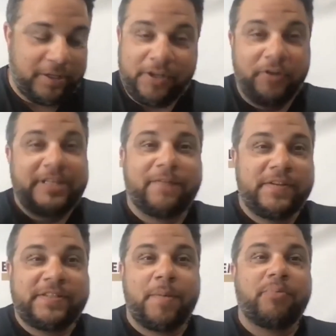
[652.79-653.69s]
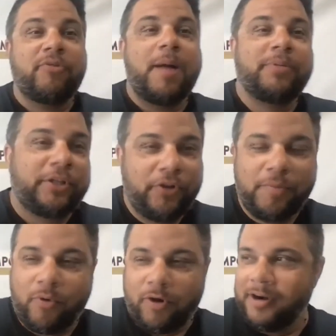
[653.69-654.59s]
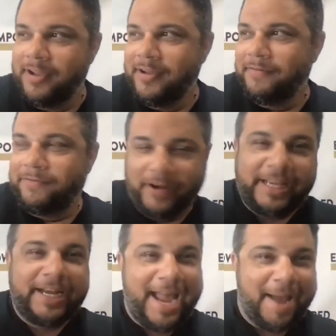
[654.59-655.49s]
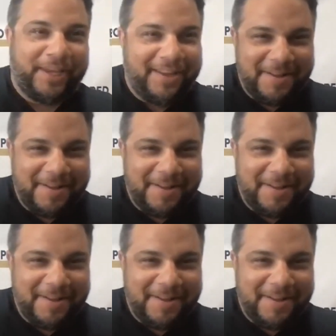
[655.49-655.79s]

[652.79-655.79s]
The only difference is I'm probably a little more funny and happy